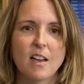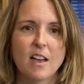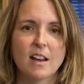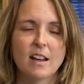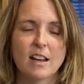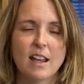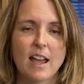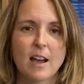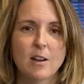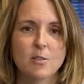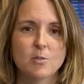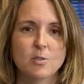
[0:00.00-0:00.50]

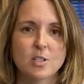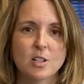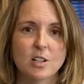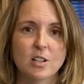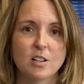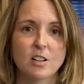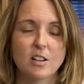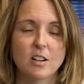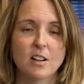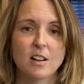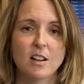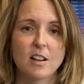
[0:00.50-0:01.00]

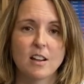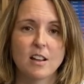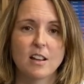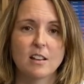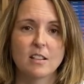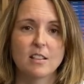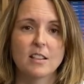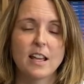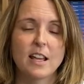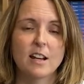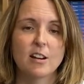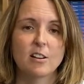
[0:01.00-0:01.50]
encounter
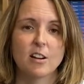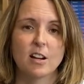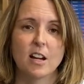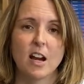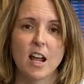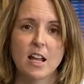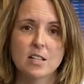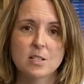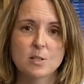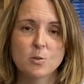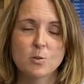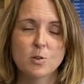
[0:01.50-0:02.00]
later in
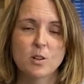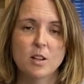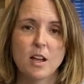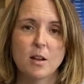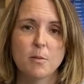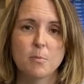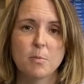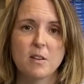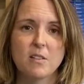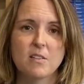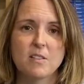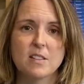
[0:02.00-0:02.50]
high school
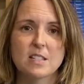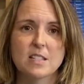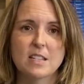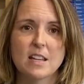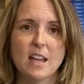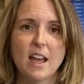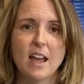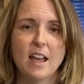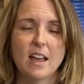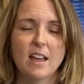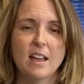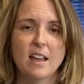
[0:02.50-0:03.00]
at
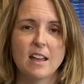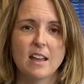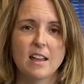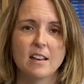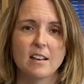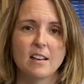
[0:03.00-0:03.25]
Pvca